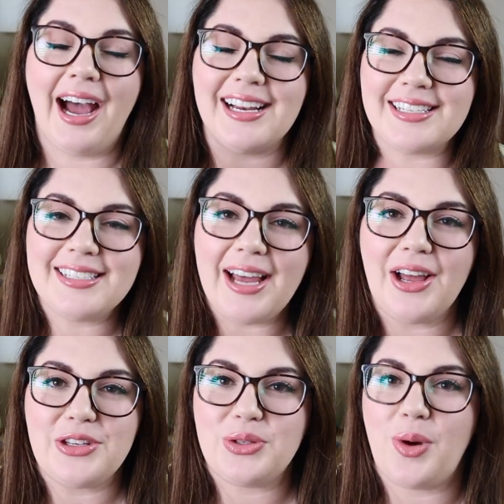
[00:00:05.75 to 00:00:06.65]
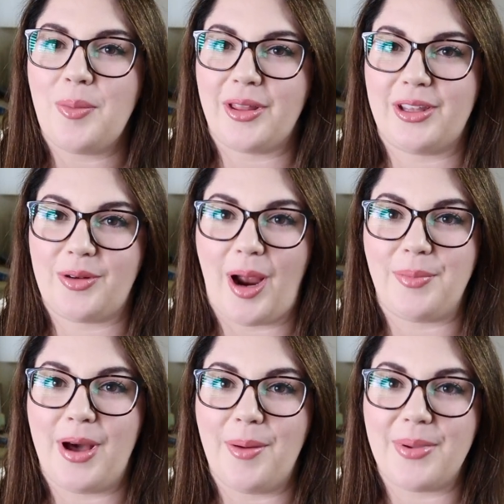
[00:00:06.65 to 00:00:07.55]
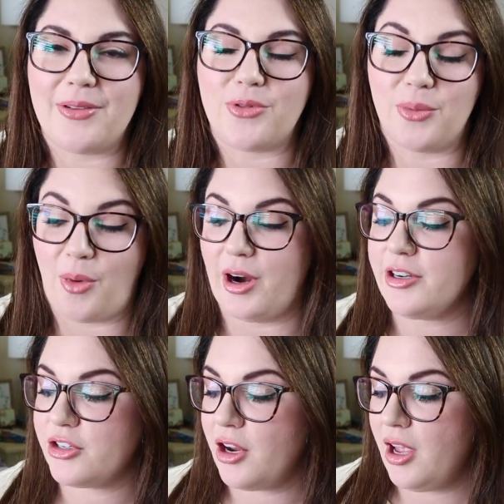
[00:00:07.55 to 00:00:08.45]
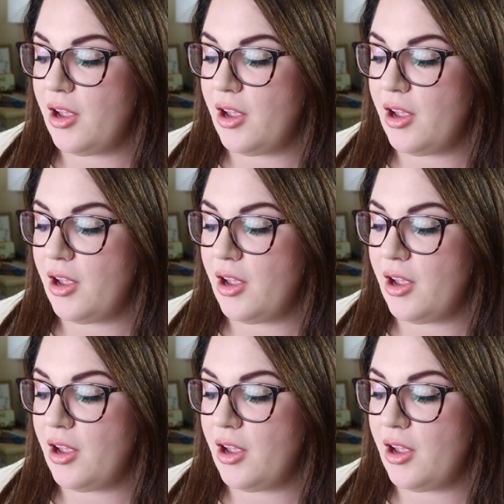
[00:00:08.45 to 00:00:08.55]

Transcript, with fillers: I did not do a monthly wrap up for March,